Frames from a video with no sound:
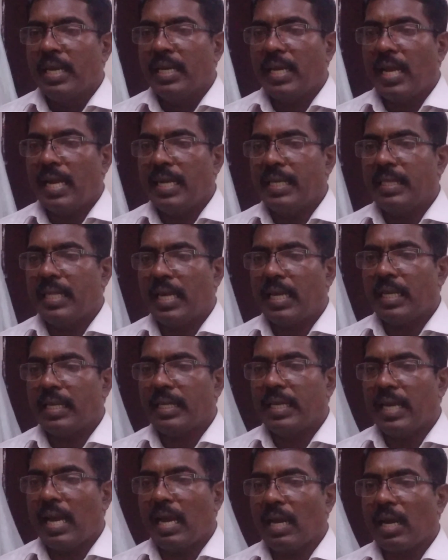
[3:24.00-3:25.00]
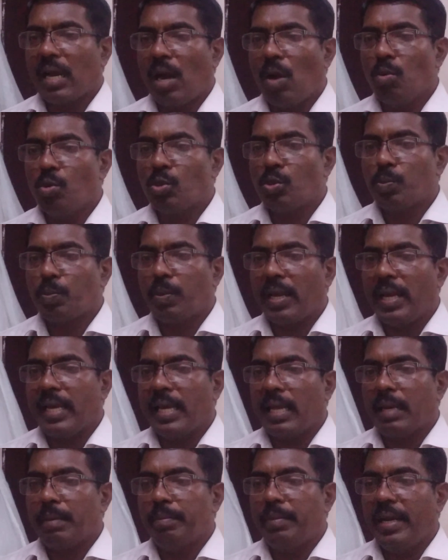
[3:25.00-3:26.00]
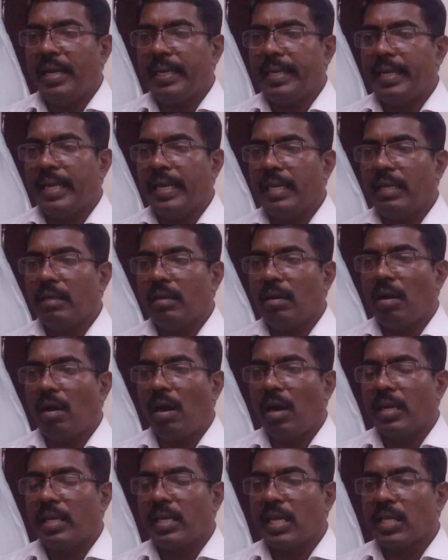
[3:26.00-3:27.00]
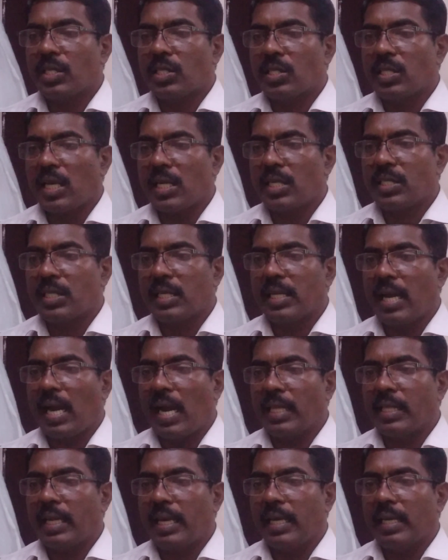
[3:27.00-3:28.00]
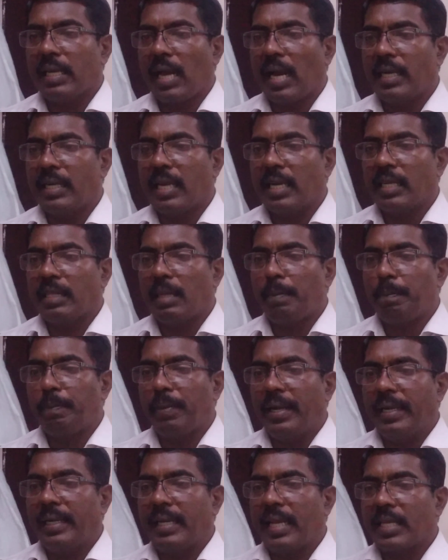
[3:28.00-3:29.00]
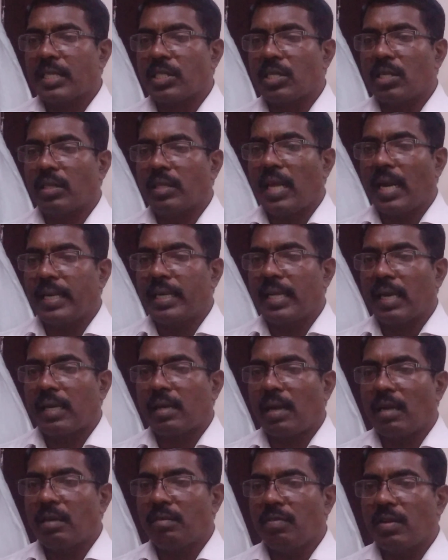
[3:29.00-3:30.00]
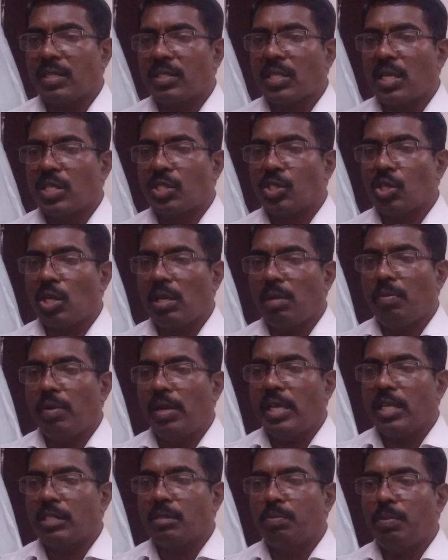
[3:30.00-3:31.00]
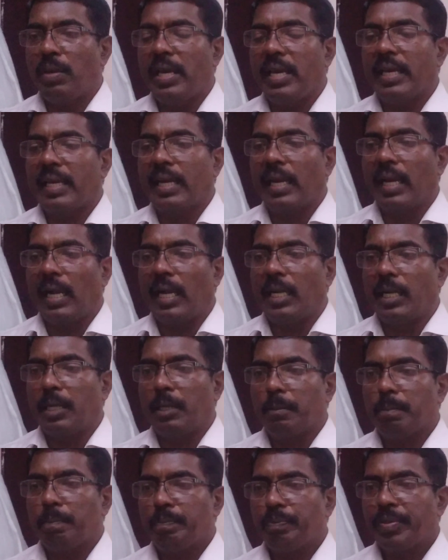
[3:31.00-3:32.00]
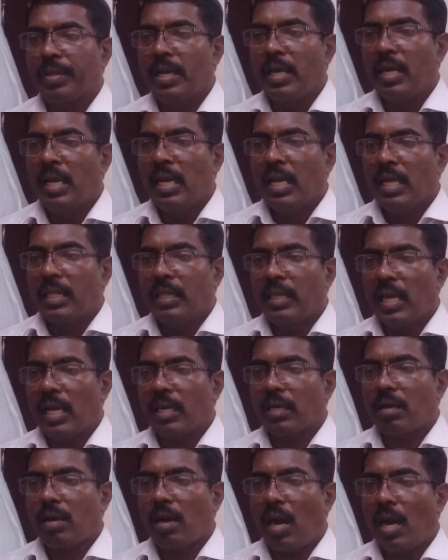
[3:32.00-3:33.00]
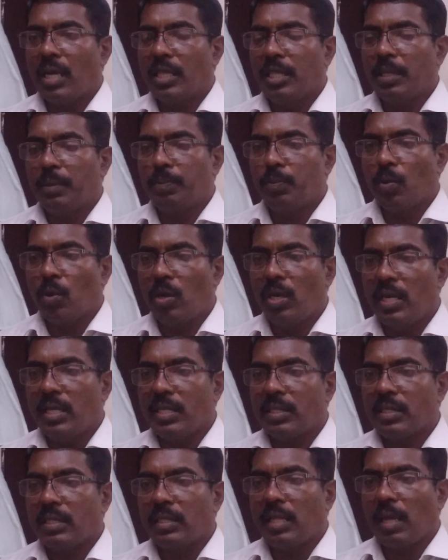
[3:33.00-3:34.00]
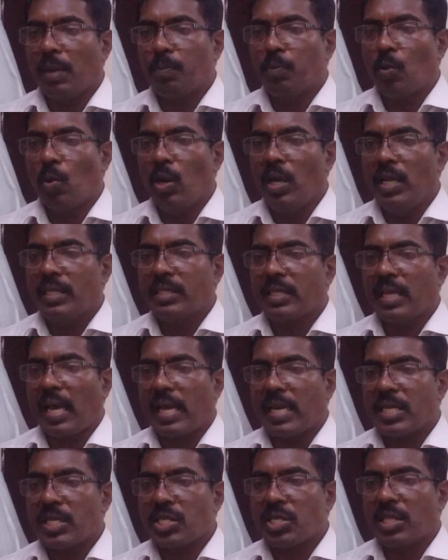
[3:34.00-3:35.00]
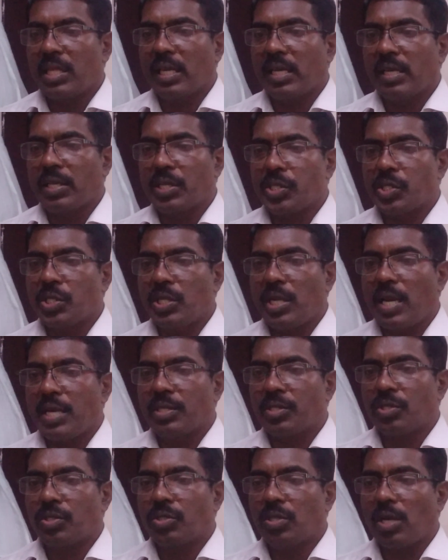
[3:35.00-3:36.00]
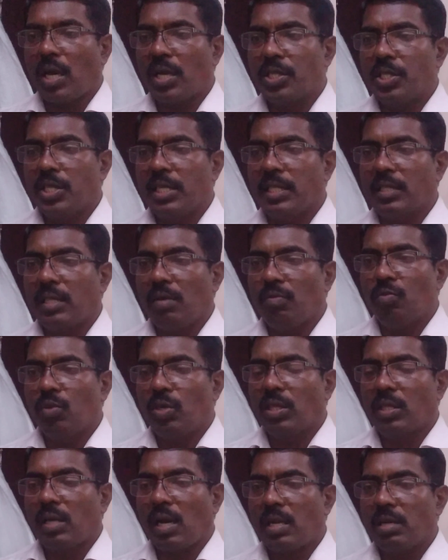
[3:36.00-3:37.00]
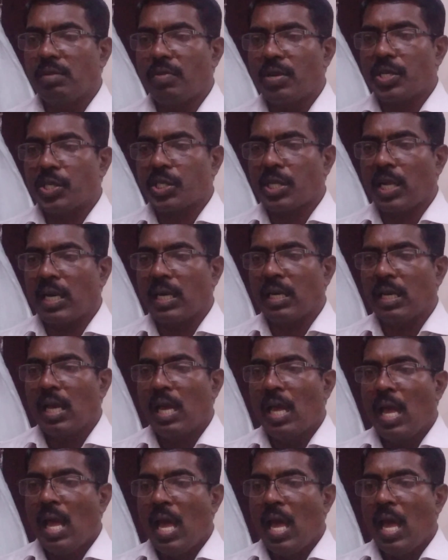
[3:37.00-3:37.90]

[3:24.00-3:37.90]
either a house prayer meeting or a church gathering under the pretext that a conversion ceremony is being held then call the police, the police arrest the Christians, charging them with conversion